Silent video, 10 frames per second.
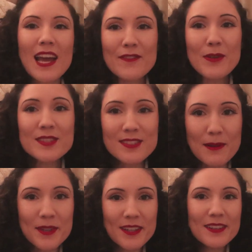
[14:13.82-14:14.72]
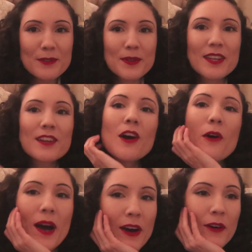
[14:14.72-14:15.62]
if it was summer, we could
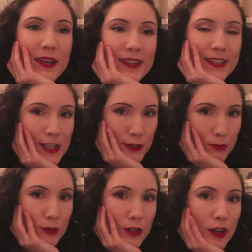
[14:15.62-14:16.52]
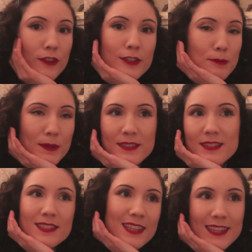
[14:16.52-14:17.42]
go out and like explore all these
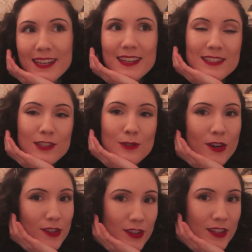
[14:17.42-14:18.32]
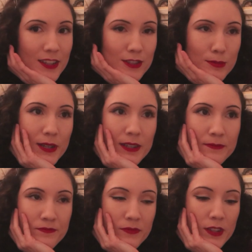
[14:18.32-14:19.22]
places and things and do other things, but
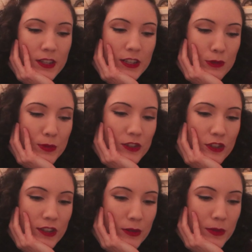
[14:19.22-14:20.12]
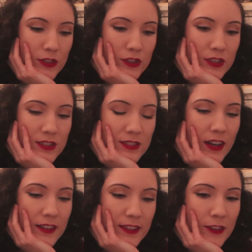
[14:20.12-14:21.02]
it's winter and winter just
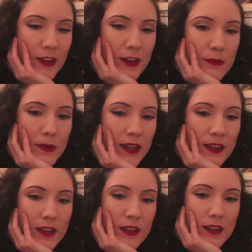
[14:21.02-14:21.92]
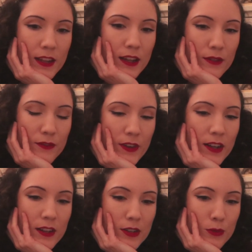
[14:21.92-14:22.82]
sucks. I don't know how to make like
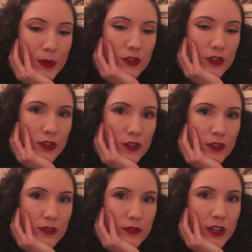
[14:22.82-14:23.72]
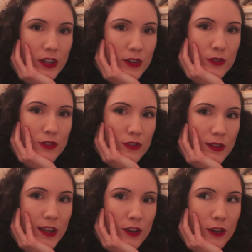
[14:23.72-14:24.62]
fun winter videos
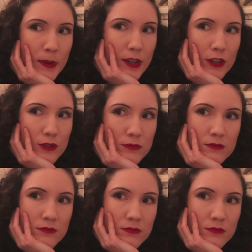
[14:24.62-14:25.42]
like on my own.